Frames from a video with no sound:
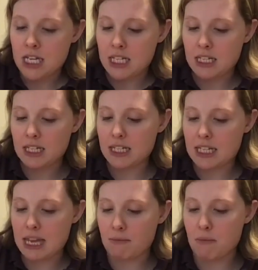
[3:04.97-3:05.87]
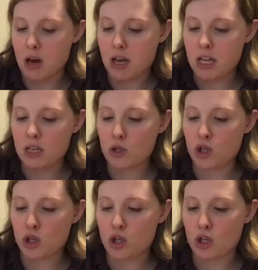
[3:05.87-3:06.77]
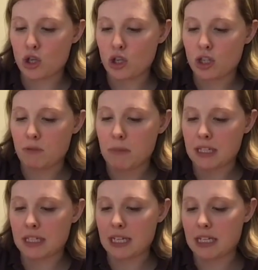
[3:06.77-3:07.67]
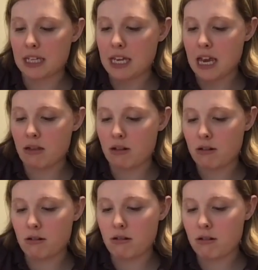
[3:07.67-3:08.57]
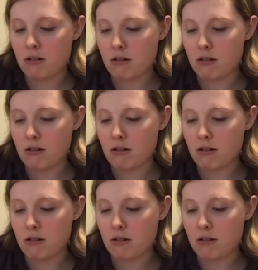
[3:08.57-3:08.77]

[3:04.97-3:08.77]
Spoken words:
Doesn't take much, just mix it together.